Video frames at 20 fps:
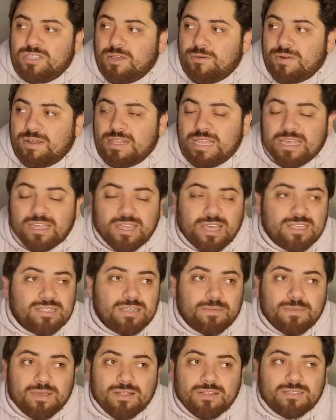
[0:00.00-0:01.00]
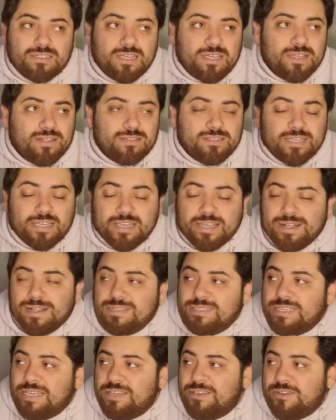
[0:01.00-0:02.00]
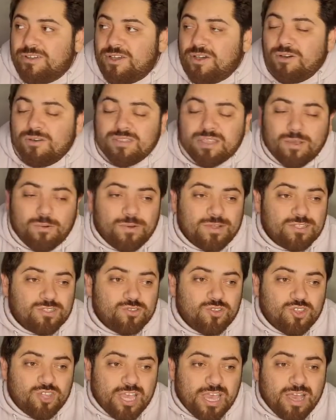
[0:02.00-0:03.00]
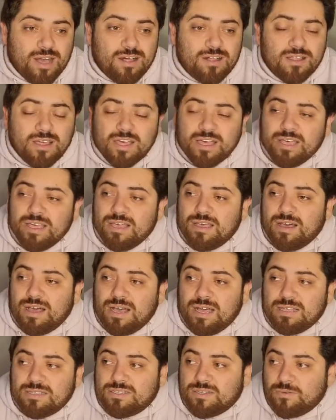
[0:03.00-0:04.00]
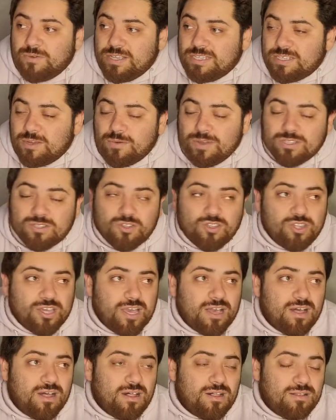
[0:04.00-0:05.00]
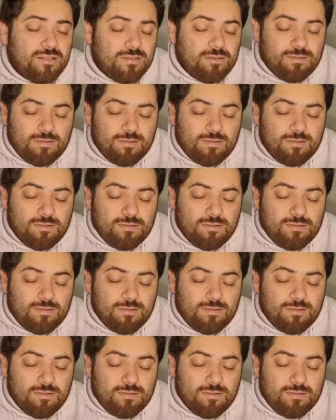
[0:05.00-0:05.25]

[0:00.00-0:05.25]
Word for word: They were like, yes, I'm guilty, guilty, guilty. You know, they went to jail. Uh, Teresa went to jail.